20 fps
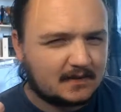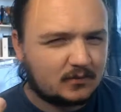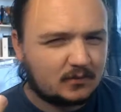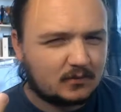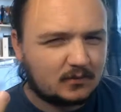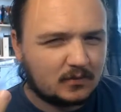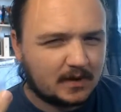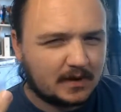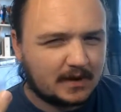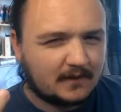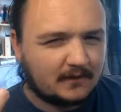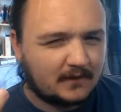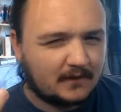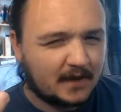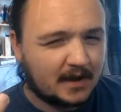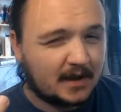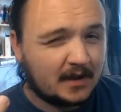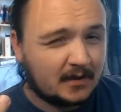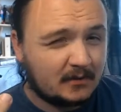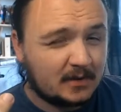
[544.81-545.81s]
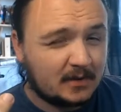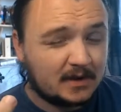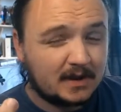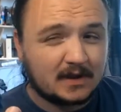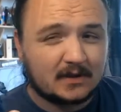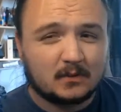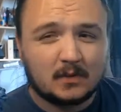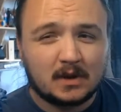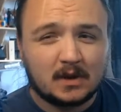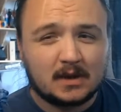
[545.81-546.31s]
with the video on
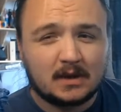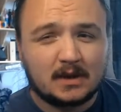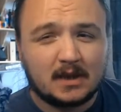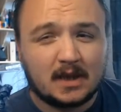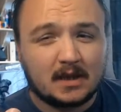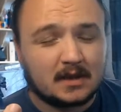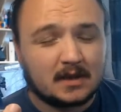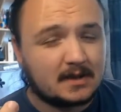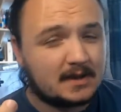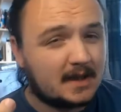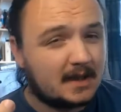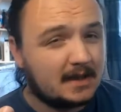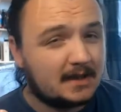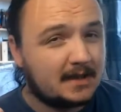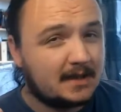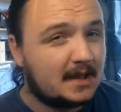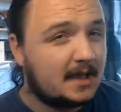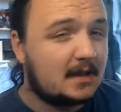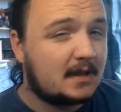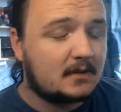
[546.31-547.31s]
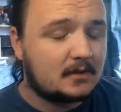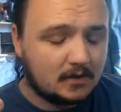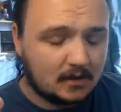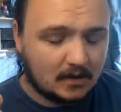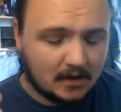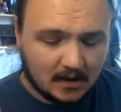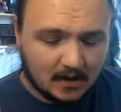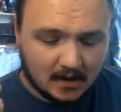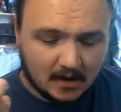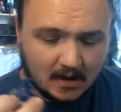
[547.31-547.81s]
this one, and I tell you now,
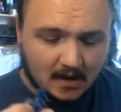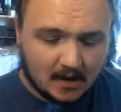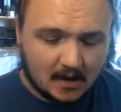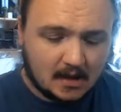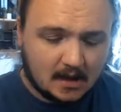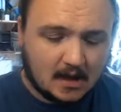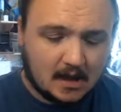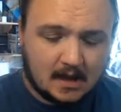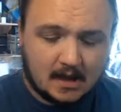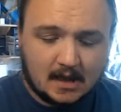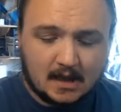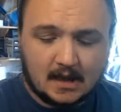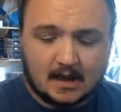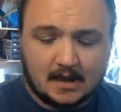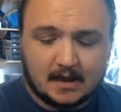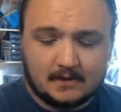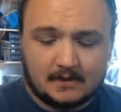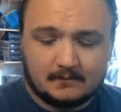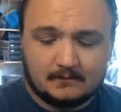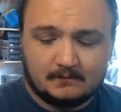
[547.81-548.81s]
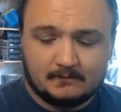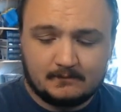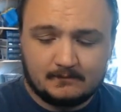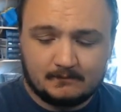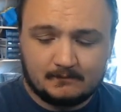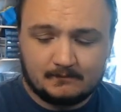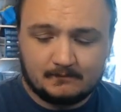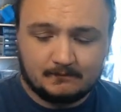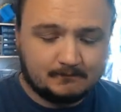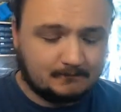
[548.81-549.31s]

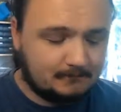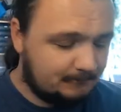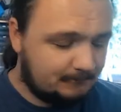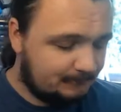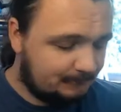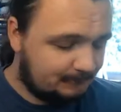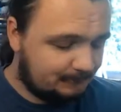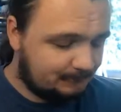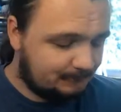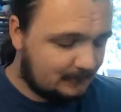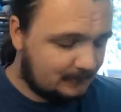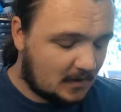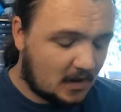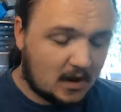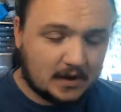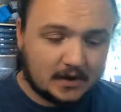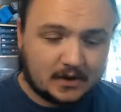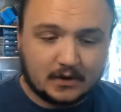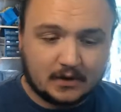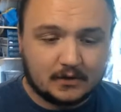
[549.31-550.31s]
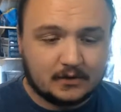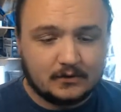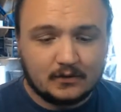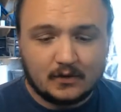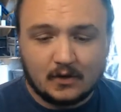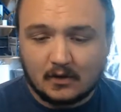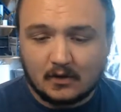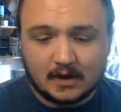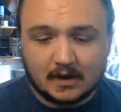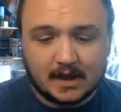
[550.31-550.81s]
I could
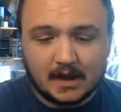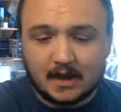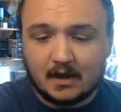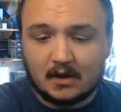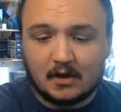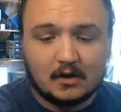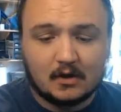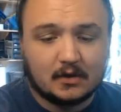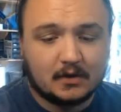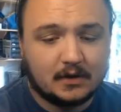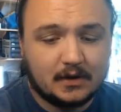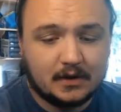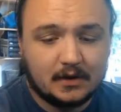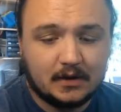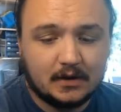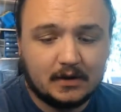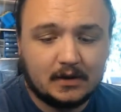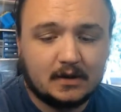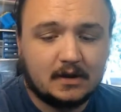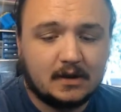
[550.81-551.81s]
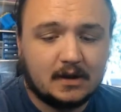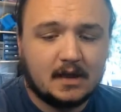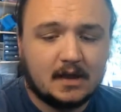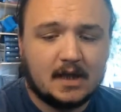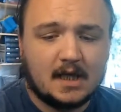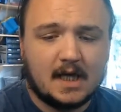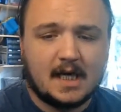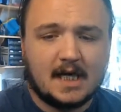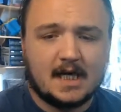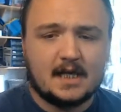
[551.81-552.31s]
not get on
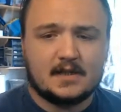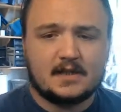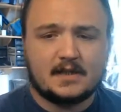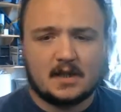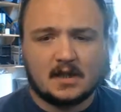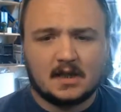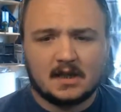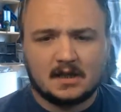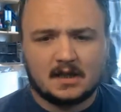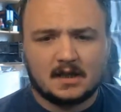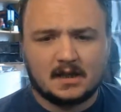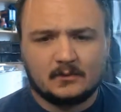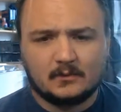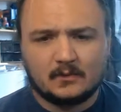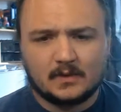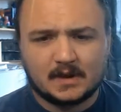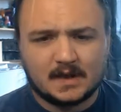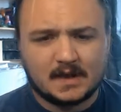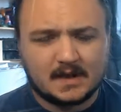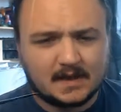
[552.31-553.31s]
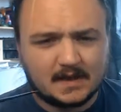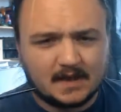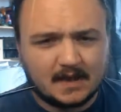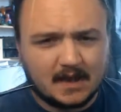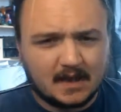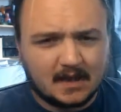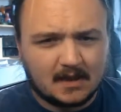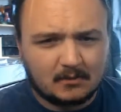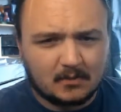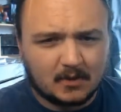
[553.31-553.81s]
edge highlighting with this
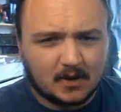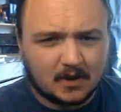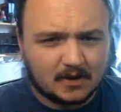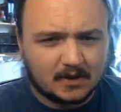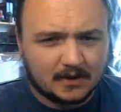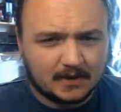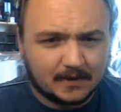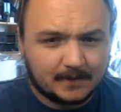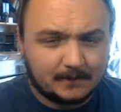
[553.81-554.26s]
starter brush.